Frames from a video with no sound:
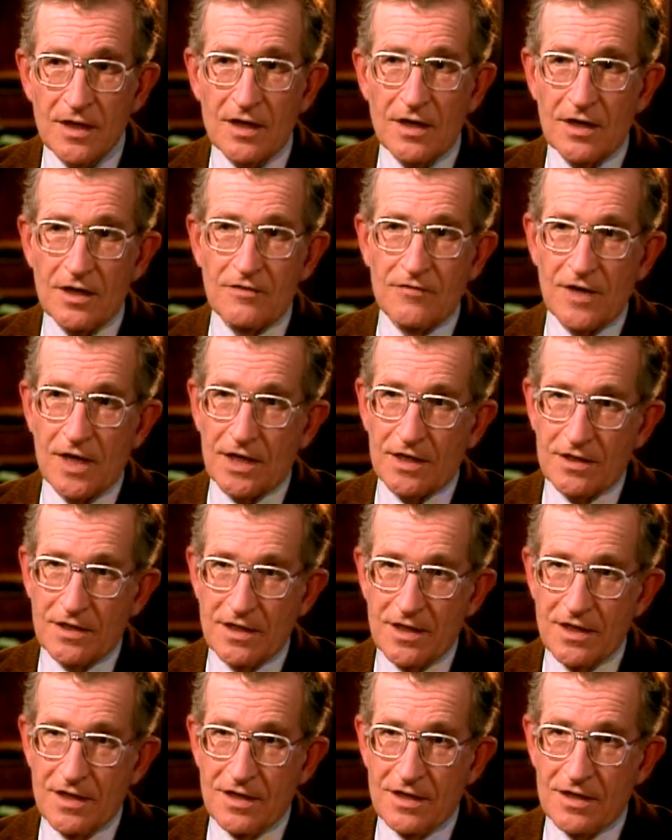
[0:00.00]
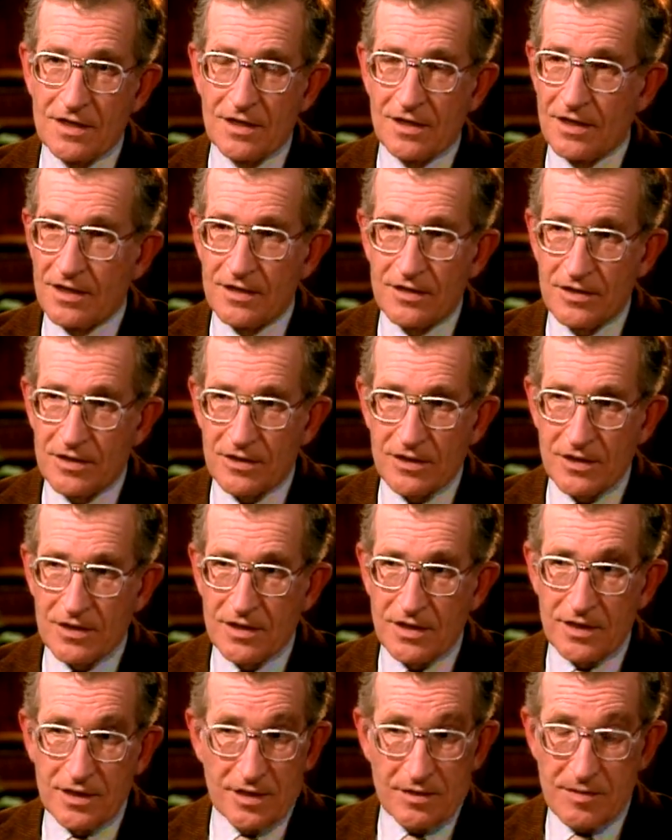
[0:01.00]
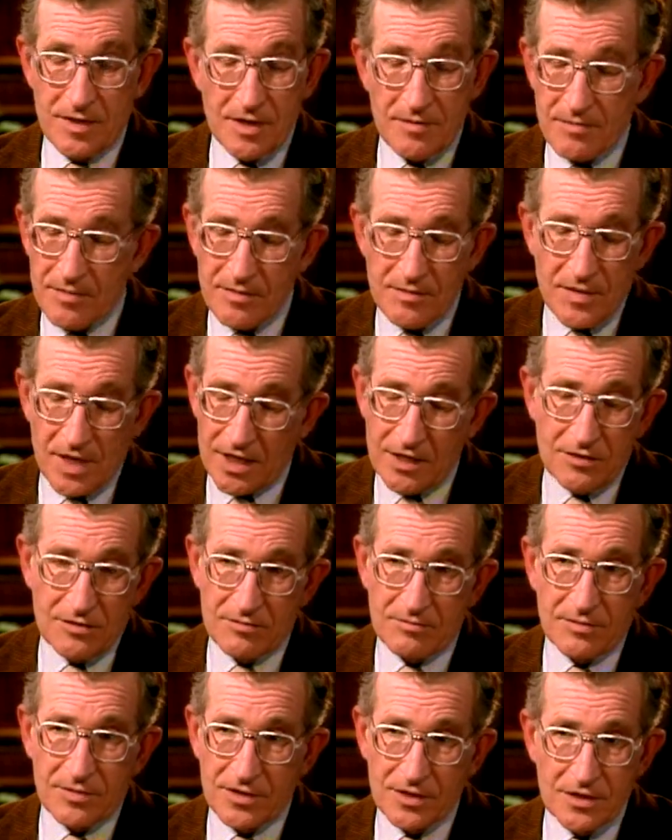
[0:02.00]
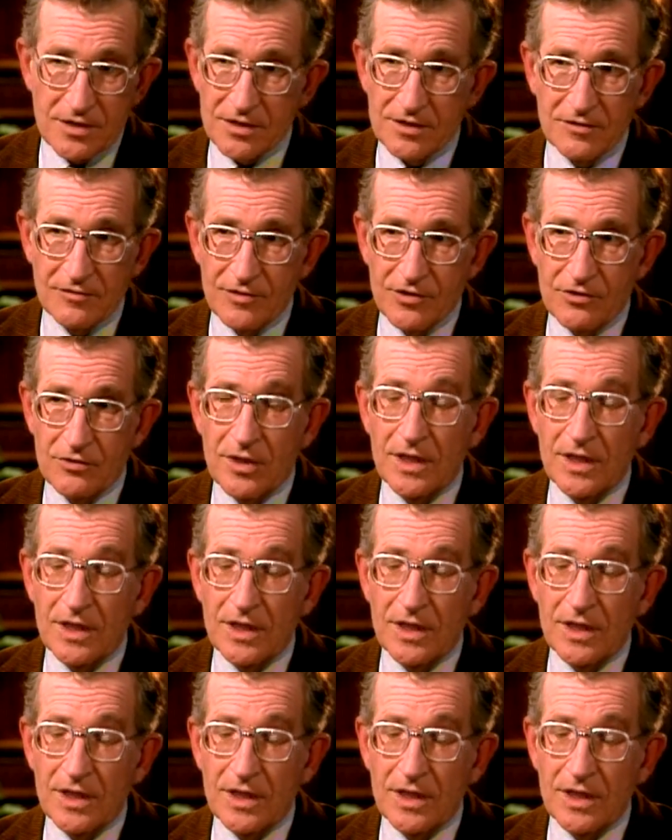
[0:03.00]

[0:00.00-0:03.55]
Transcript: In fact, there are, in my own personal view,